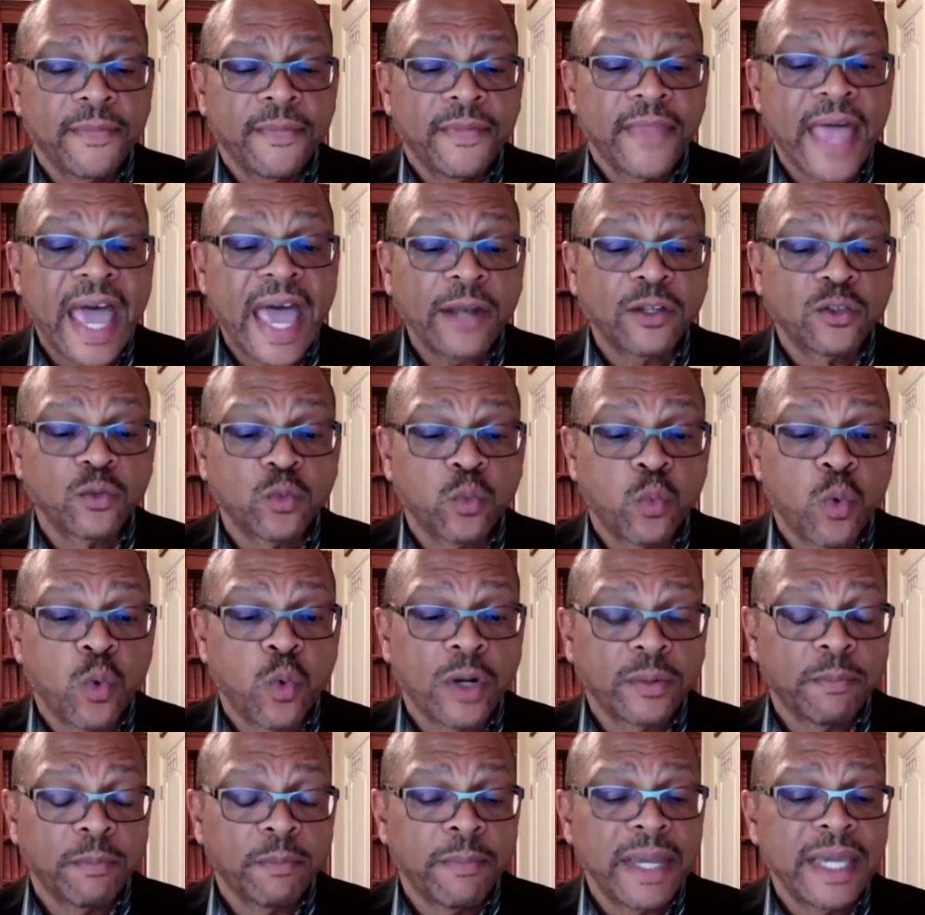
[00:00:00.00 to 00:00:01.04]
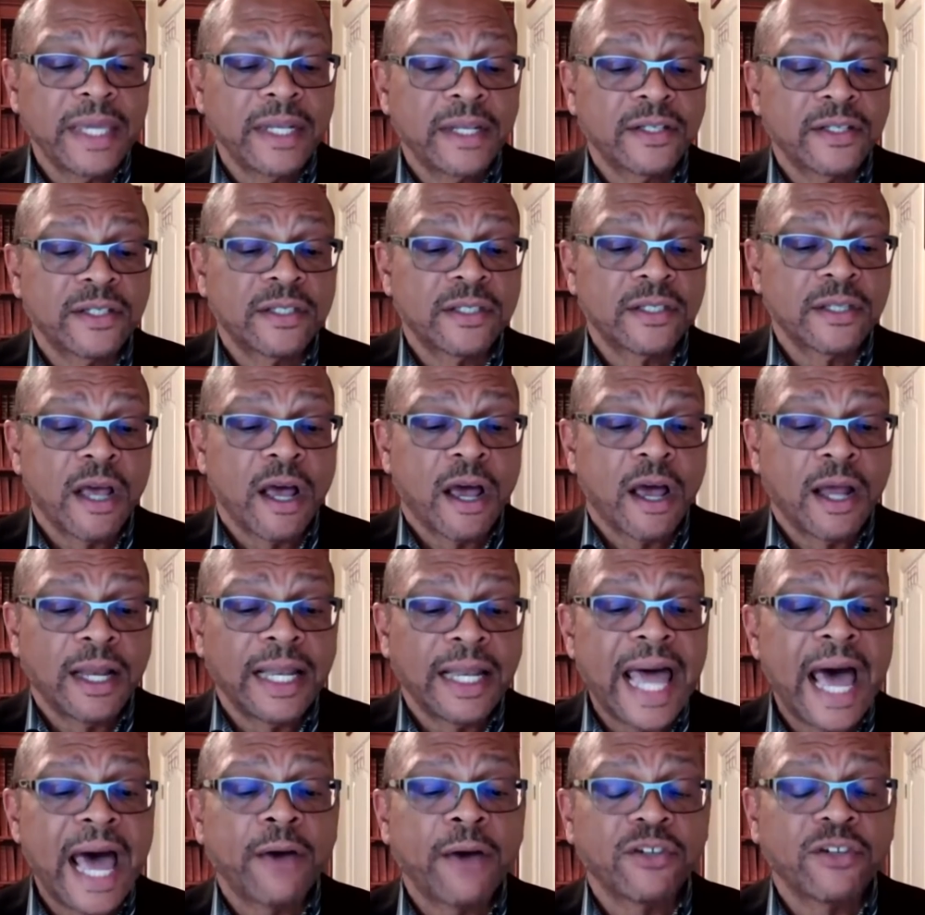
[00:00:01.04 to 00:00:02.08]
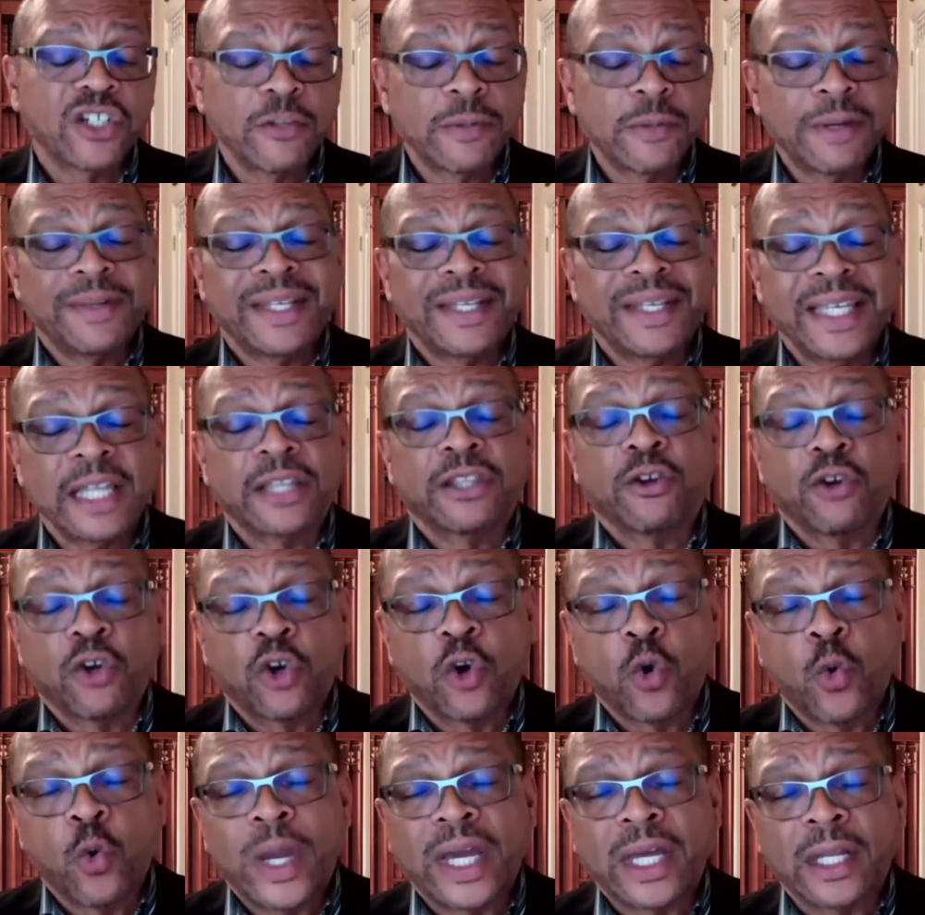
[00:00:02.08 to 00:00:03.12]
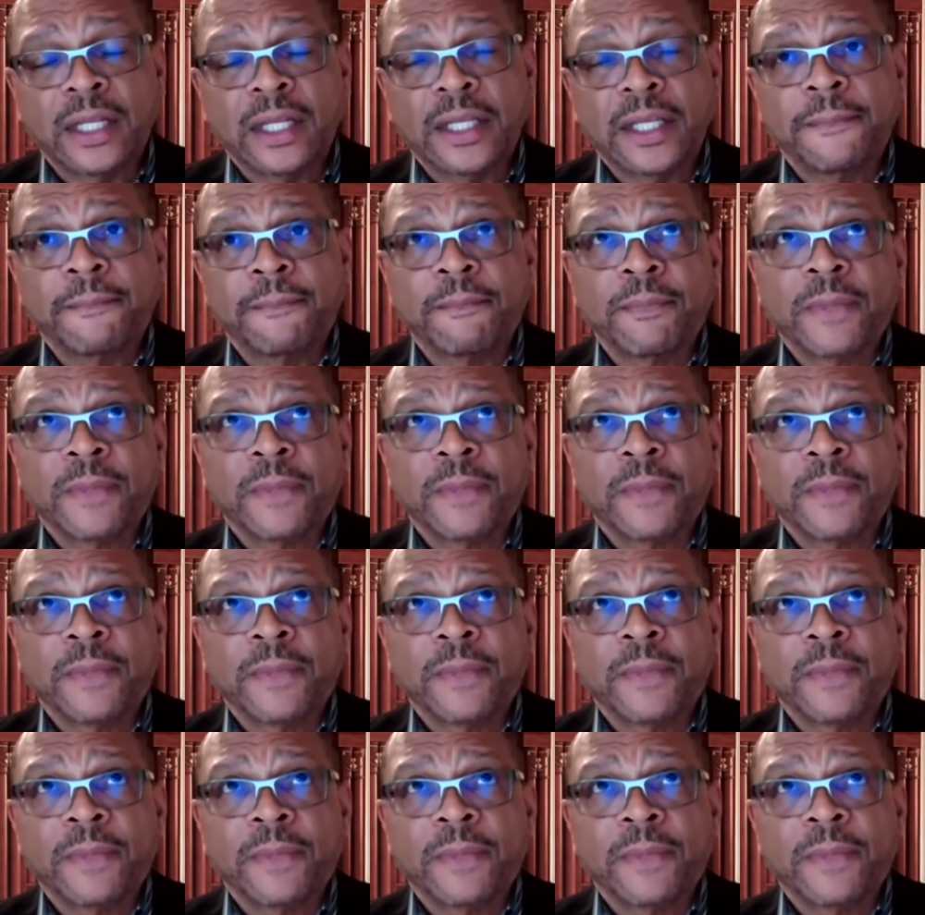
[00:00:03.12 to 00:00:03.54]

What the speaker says: That's what made us, allowed us to be able to get there quickly.